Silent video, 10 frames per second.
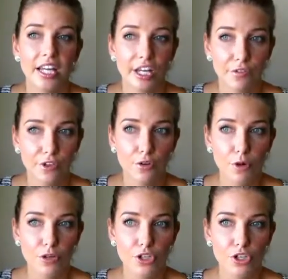if you
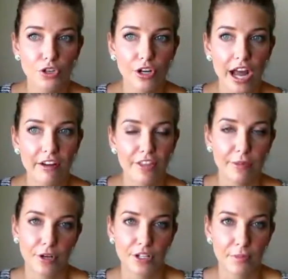want to have
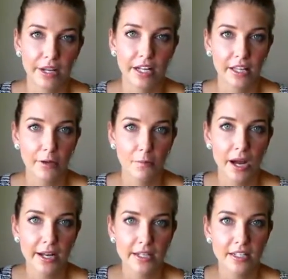them cosmetically
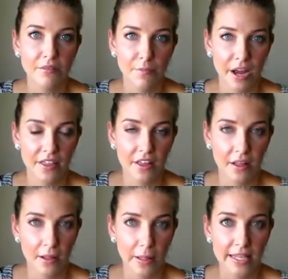whitened by
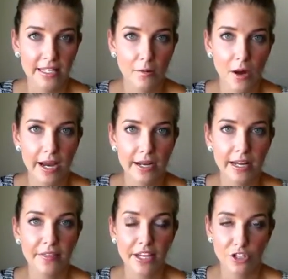the laser
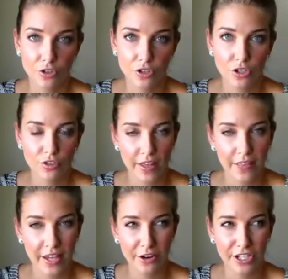whitening, they do that.
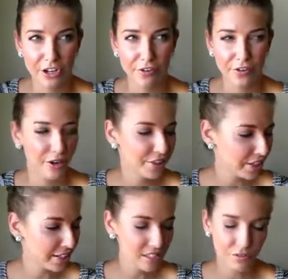They're going to offer you, I
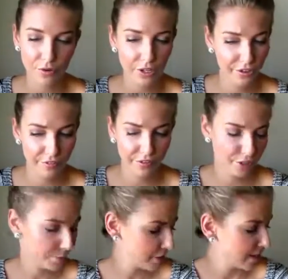think it's 40 or
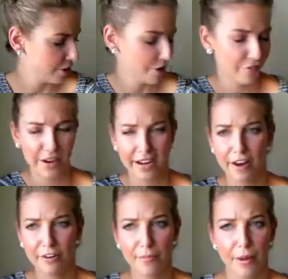50% off. I
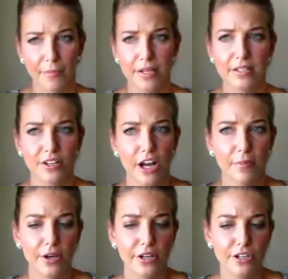can't remember. So
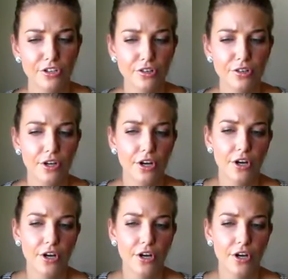I'm going to